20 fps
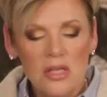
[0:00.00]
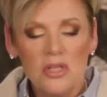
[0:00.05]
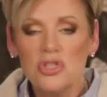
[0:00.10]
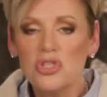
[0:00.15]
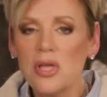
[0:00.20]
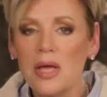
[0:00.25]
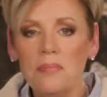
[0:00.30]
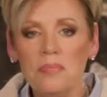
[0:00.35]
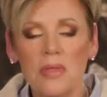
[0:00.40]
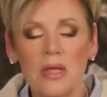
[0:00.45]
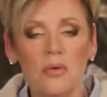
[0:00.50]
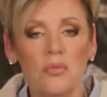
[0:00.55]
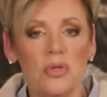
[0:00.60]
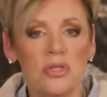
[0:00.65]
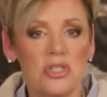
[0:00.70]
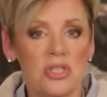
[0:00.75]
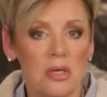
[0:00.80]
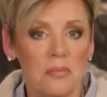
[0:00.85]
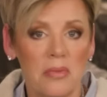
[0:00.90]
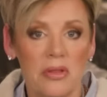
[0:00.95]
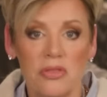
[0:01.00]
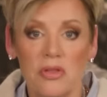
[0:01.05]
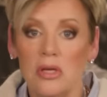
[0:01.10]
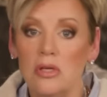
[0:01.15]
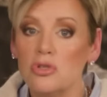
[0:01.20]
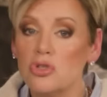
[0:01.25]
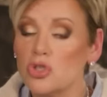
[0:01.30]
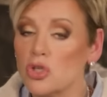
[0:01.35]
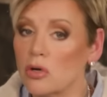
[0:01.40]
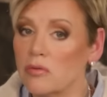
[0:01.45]
Same thing with
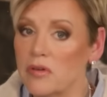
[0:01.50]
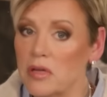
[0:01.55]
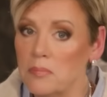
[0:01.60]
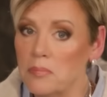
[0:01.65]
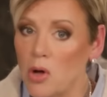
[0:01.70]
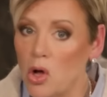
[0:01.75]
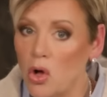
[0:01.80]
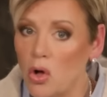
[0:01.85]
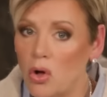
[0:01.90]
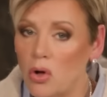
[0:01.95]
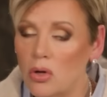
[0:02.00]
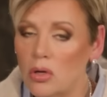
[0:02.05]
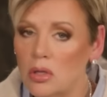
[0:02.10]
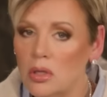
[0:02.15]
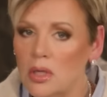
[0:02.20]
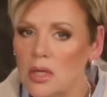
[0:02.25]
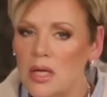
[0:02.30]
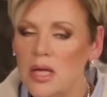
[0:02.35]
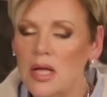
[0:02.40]
Timothy serving Paul.